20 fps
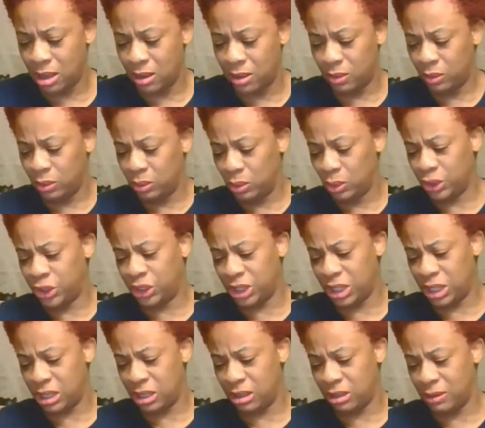who
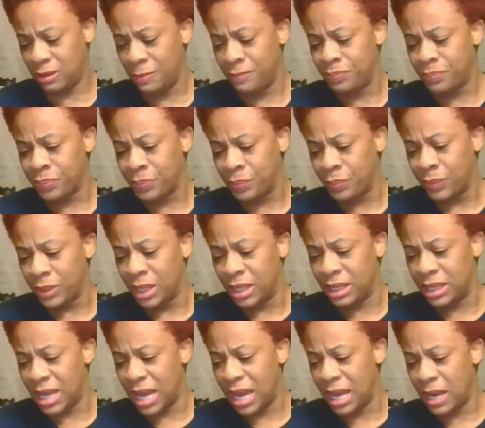shared
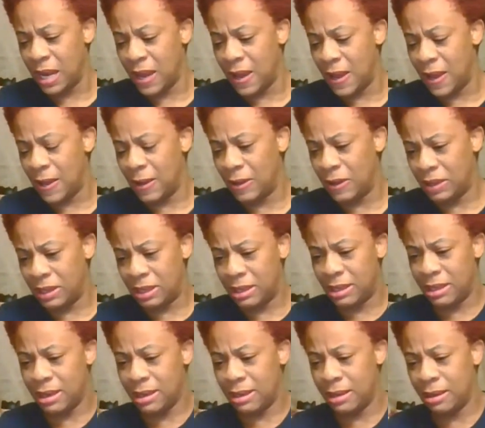
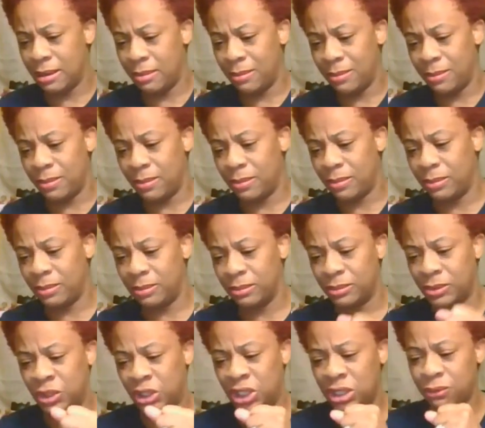that
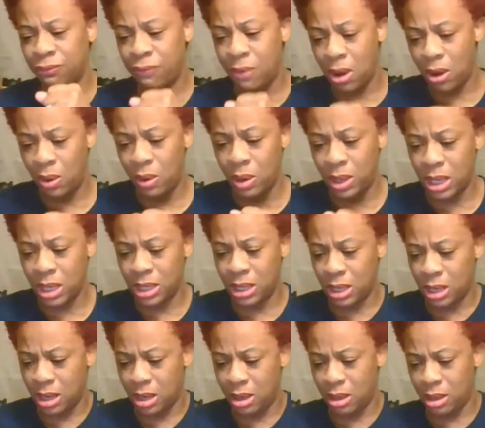she wrote
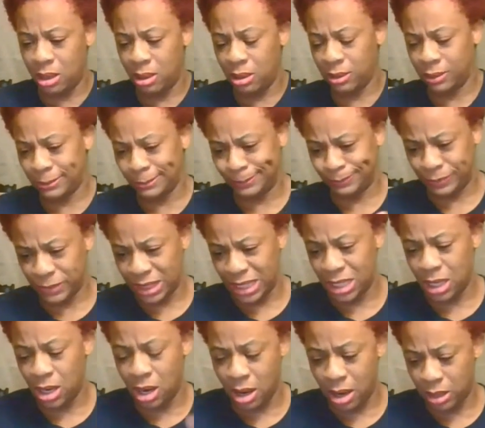
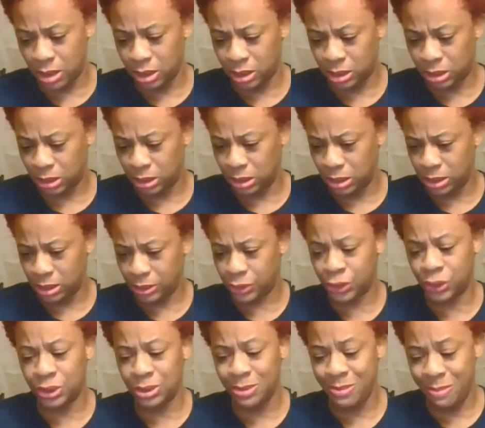an article
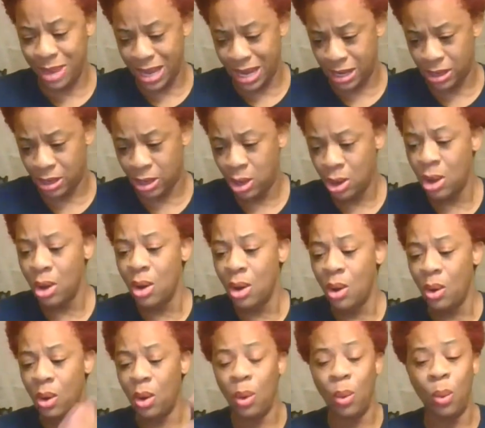to men
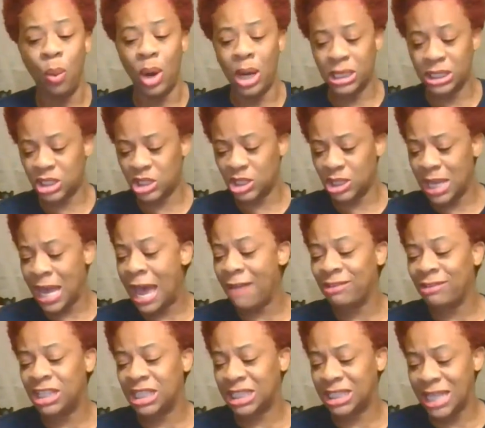who wants to have
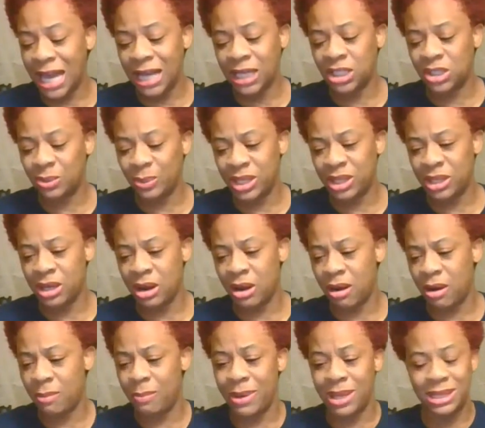sex with
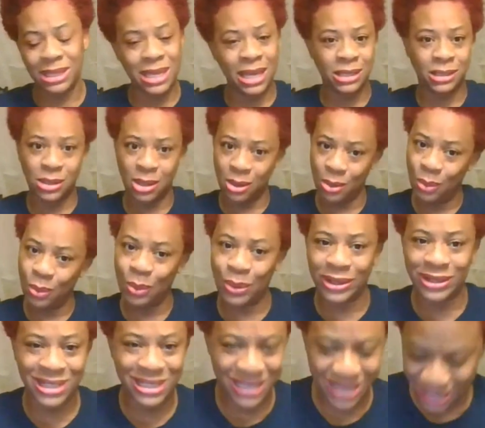her, but they don't
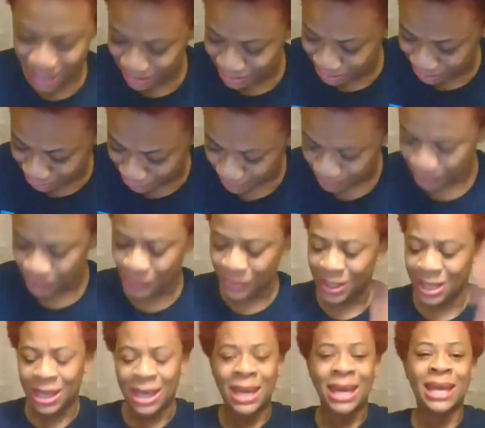want to date her.
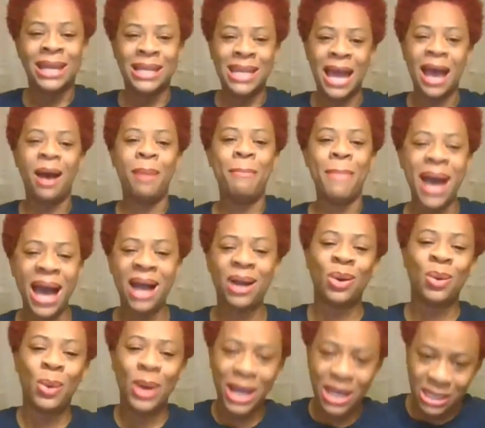Now, my
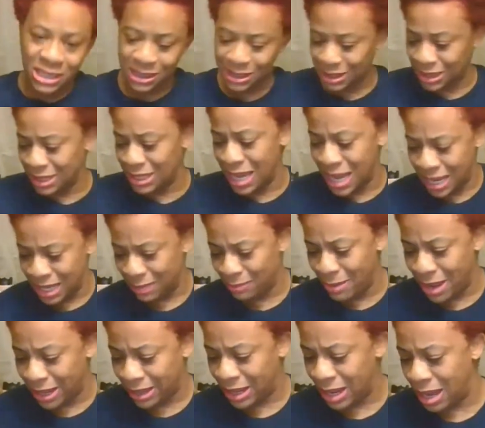question and
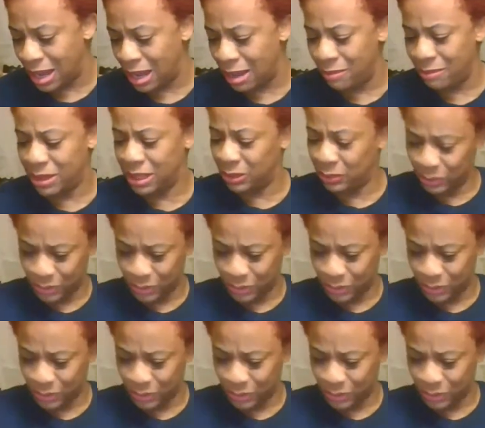my comment